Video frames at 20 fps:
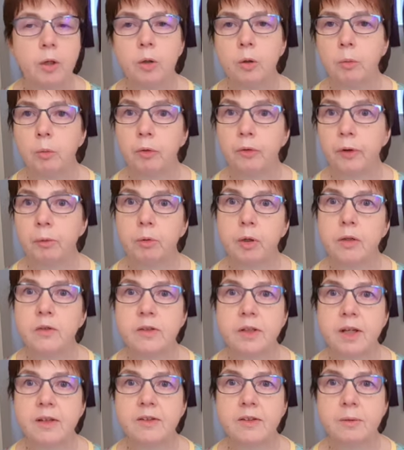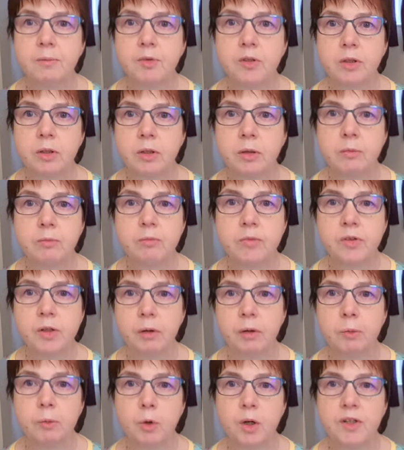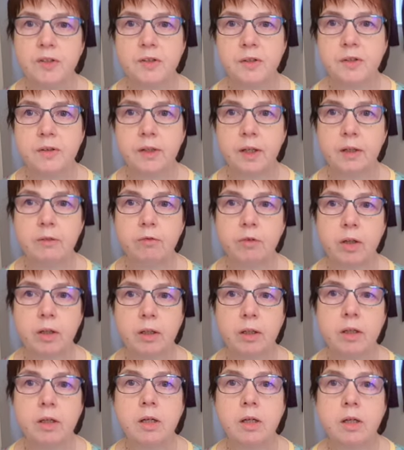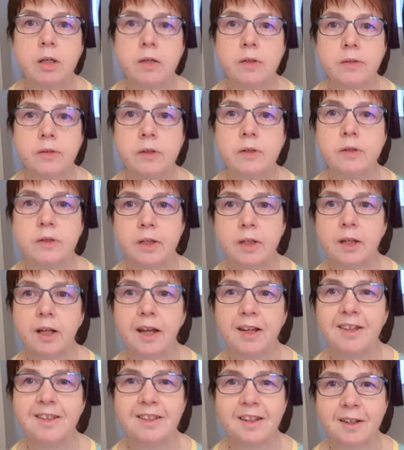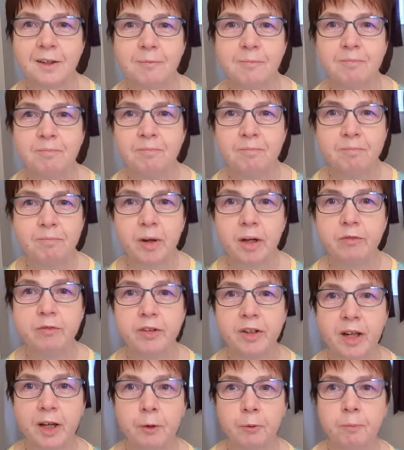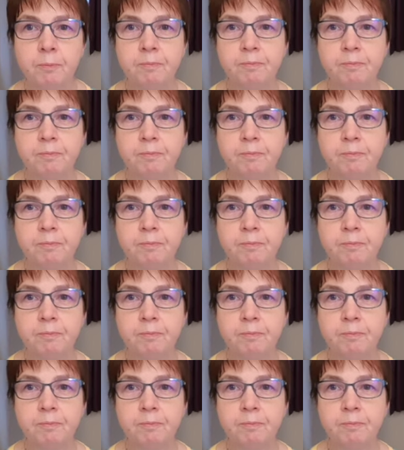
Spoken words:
what I'm going to get up to sewing wise this evening. So I'll see you later. Bye for now.